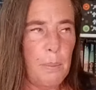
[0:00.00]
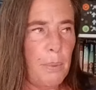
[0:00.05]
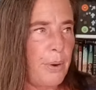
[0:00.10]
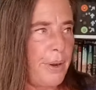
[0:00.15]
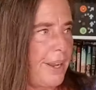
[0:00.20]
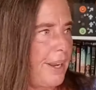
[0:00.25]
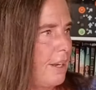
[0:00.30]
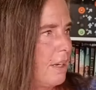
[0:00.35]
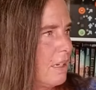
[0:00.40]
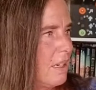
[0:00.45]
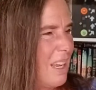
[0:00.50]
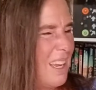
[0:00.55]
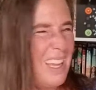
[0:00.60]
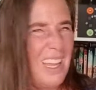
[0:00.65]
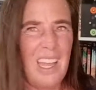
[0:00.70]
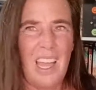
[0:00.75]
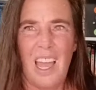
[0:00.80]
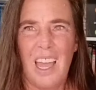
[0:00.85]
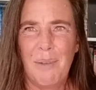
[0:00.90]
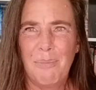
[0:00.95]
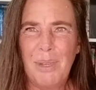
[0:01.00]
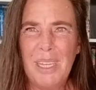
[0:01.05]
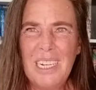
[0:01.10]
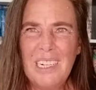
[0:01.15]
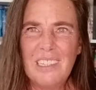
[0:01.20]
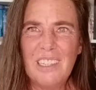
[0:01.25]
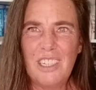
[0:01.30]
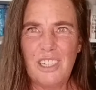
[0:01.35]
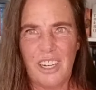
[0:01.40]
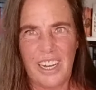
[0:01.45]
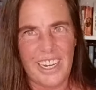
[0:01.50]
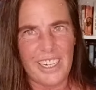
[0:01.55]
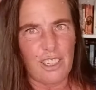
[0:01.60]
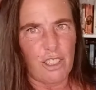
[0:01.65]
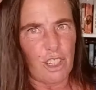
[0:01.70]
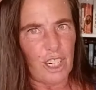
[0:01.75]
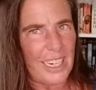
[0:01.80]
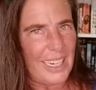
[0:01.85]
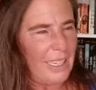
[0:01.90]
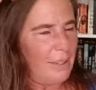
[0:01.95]
point. I'm getting a little
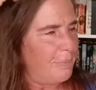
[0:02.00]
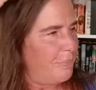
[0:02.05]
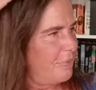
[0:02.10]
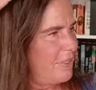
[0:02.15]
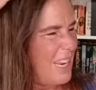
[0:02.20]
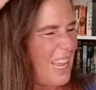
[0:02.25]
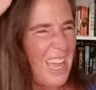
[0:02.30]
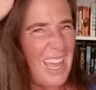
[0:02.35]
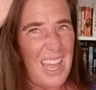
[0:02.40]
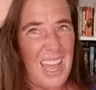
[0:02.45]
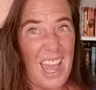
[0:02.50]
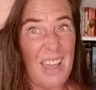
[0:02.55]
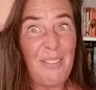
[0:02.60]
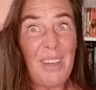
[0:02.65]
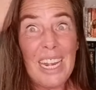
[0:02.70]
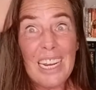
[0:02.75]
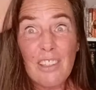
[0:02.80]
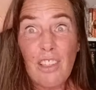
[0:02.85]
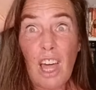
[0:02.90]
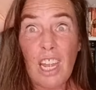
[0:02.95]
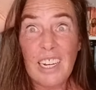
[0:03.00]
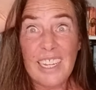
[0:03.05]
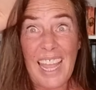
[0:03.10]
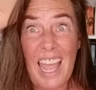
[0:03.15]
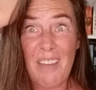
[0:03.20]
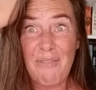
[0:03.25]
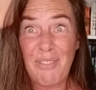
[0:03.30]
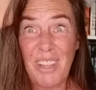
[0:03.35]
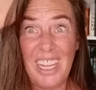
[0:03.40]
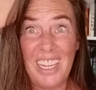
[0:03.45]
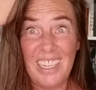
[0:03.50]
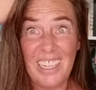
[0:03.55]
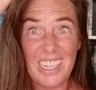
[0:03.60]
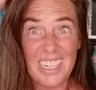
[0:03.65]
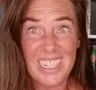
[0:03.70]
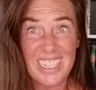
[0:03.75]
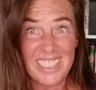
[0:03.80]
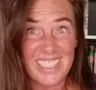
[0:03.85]
hungry. I've had a lot of caffeine, can you